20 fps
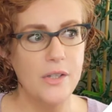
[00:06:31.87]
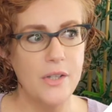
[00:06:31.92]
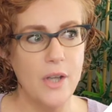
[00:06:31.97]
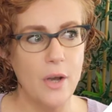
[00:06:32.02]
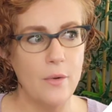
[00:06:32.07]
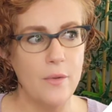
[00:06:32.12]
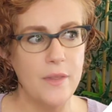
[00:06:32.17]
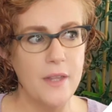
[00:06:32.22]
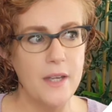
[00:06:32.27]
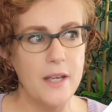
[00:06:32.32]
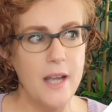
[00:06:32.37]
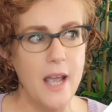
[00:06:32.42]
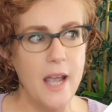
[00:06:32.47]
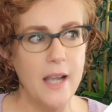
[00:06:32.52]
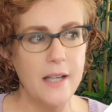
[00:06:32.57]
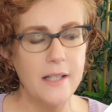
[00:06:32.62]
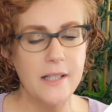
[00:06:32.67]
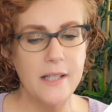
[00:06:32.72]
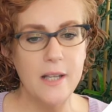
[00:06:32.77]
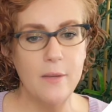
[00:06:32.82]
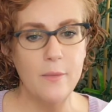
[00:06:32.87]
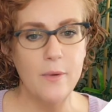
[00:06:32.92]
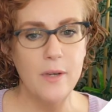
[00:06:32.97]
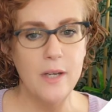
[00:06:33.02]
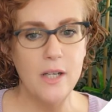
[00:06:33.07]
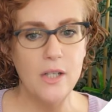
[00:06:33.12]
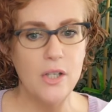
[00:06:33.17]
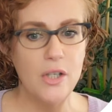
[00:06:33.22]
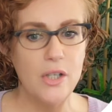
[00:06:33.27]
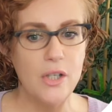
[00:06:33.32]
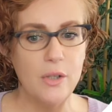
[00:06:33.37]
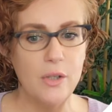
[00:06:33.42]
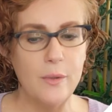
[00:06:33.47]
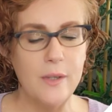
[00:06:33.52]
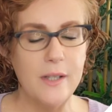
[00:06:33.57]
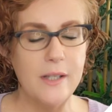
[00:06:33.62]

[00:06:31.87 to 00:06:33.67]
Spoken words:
So the next thing we need to do